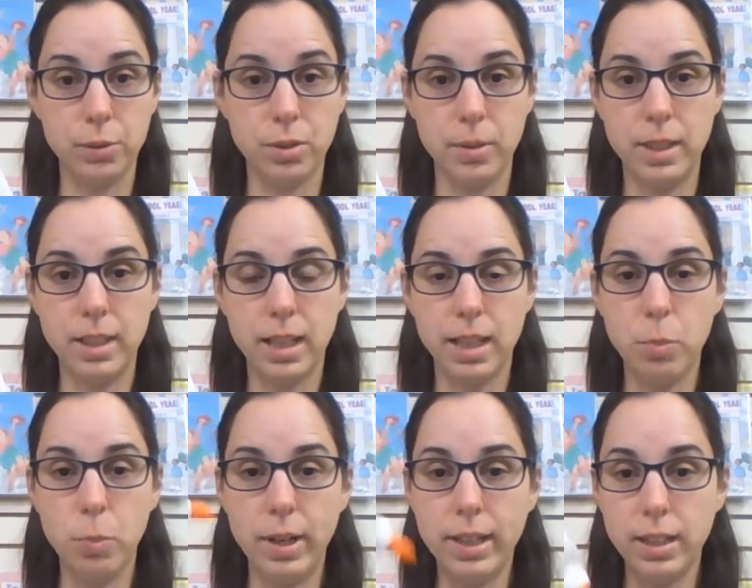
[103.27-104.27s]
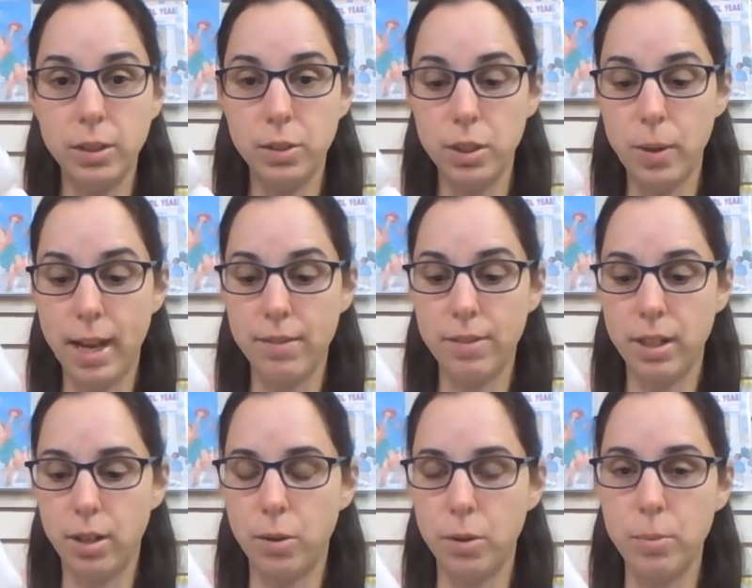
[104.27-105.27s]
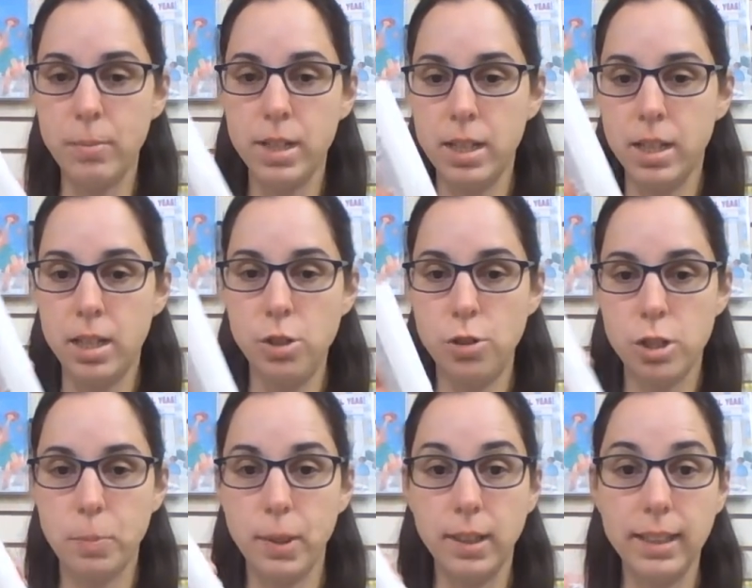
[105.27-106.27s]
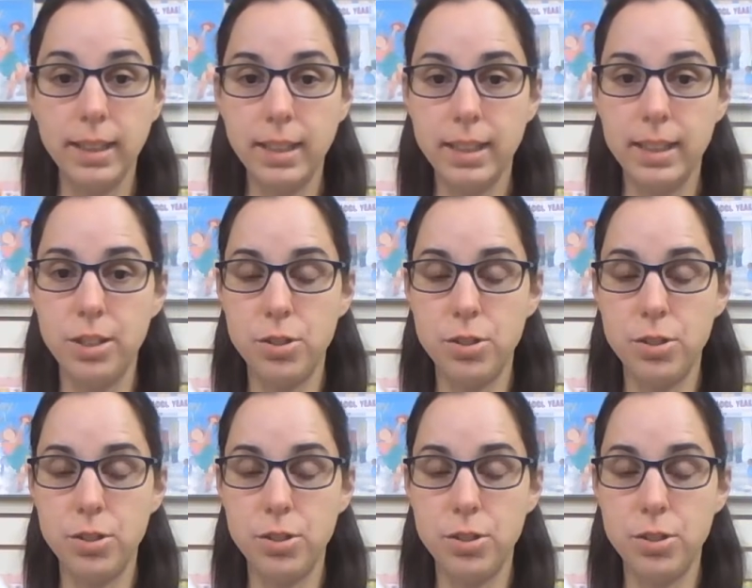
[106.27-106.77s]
So any kind of white glue you have at home, you just put a little in.